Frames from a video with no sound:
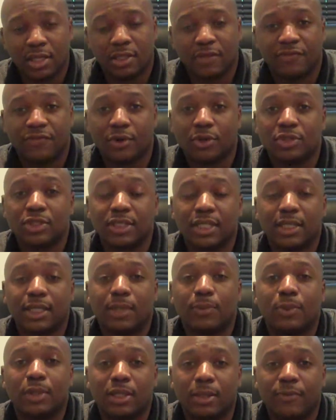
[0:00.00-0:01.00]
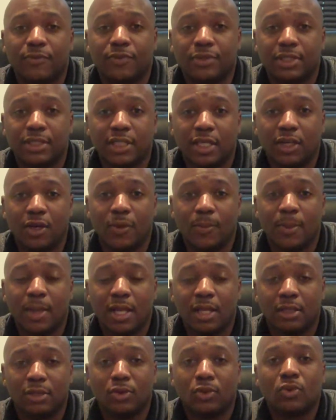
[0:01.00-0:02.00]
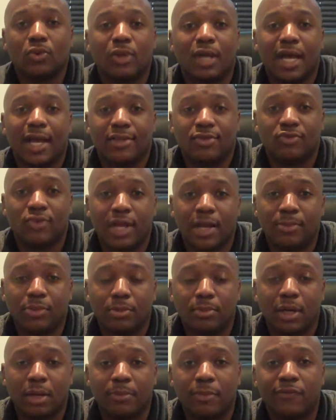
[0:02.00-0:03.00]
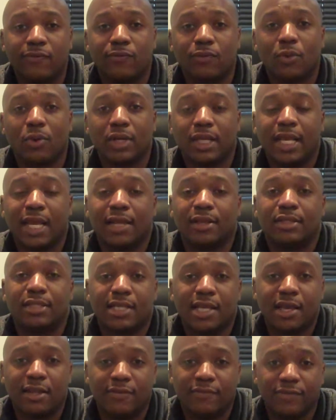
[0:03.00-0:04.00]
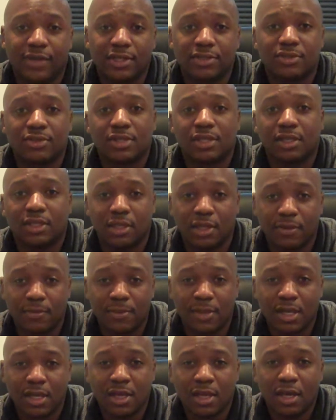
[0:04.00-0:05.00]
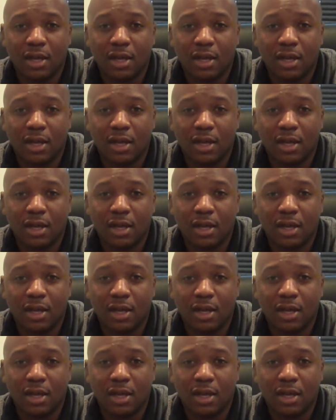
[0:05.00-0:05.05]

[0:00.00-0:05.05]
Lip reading: The first day they went up for sale, local guys grabbed them up before the out-of-town investors could get them.